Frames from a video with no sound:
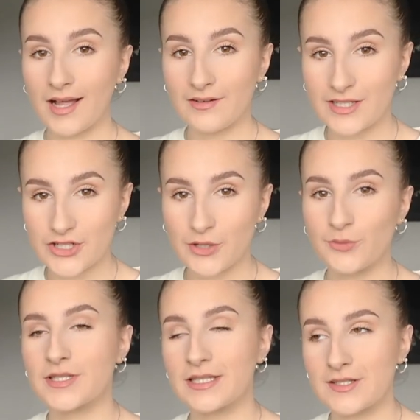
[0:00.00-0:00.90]
I have literally
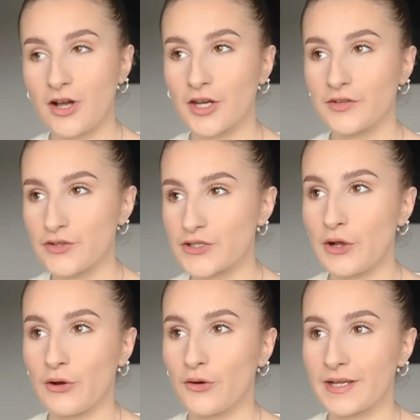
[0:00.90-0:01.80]
wanted this cardigan for
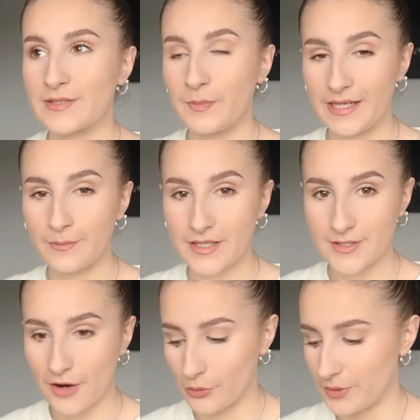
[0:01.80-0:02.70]
so long. It's been in my
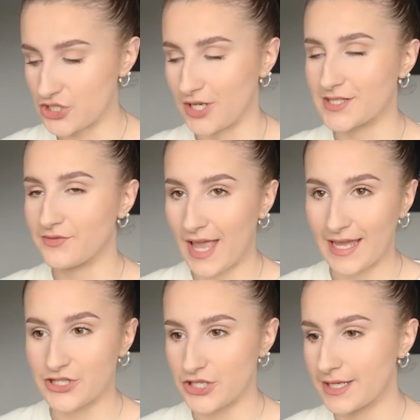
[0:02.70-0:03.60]
Zara wish list for
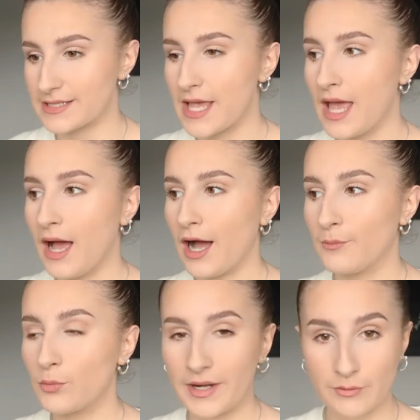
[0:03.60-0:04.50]
ages.
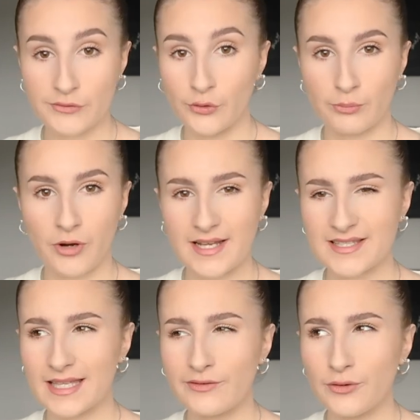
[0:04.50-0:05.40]
When it was full price,
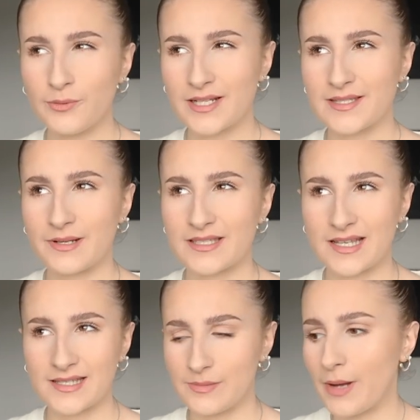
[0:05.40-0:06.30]
I think full price is about
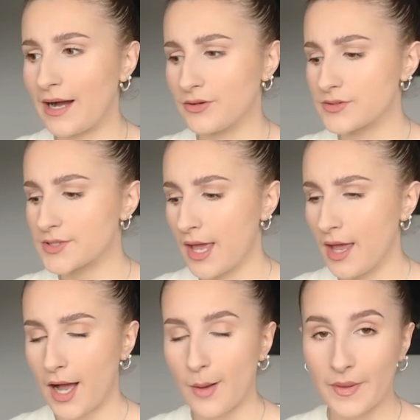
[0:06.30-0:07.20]
£60.
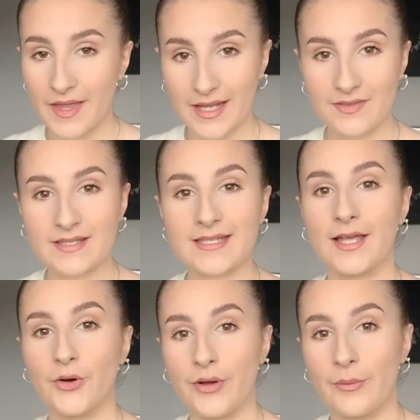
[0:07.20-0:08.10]
But then in the
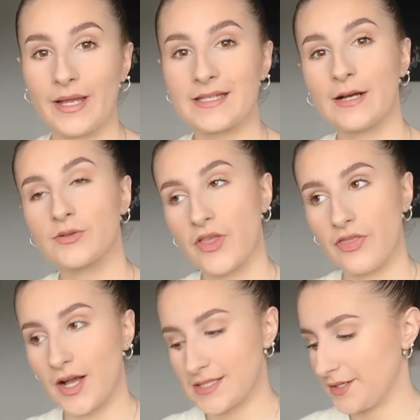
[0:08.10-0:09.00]
sale, it went down to
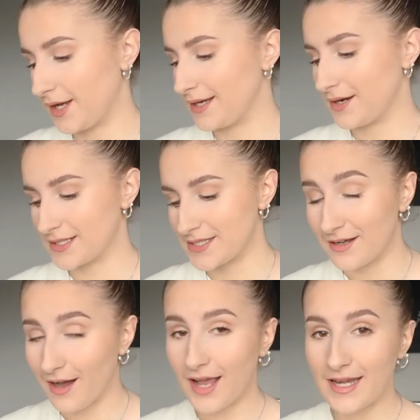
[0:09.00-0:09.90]

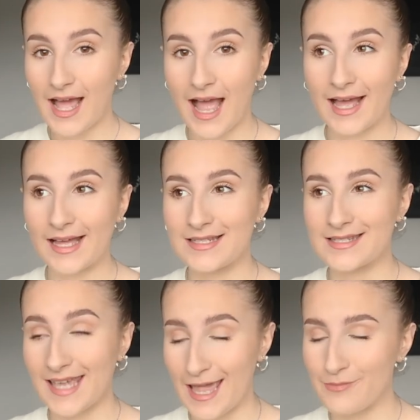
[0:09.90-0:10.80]
$39.99
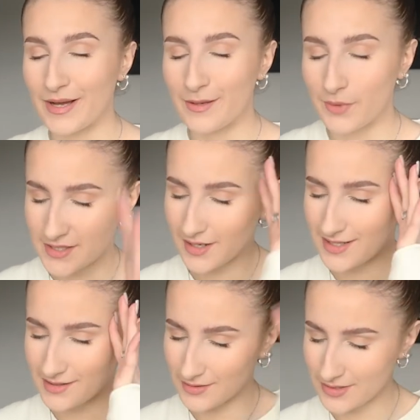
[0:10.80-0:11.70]
and came back in my
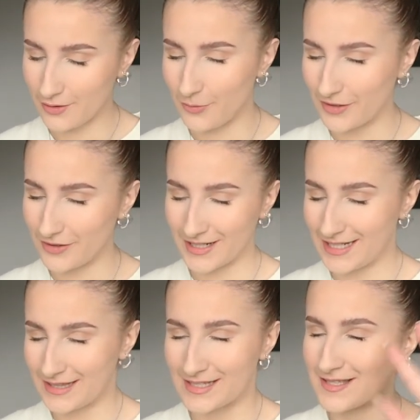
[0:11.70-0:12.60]
size. And I was like, oh my god, I
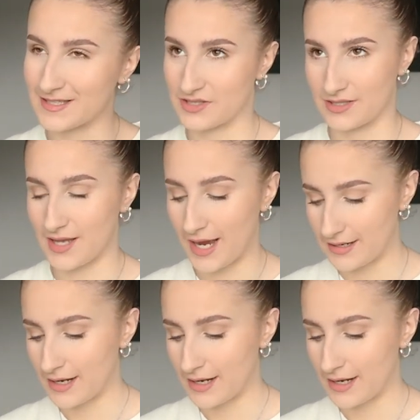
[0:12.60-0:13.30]
need this is a sign.